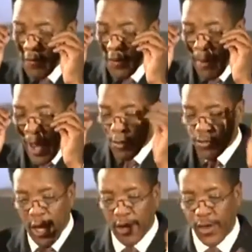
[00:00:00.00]
Look what the Bible
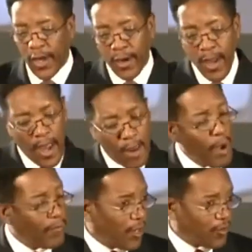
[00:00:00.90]
says here in
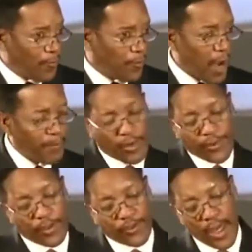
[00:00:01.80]
Revelation chapter
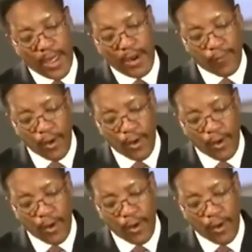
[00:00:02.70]
16,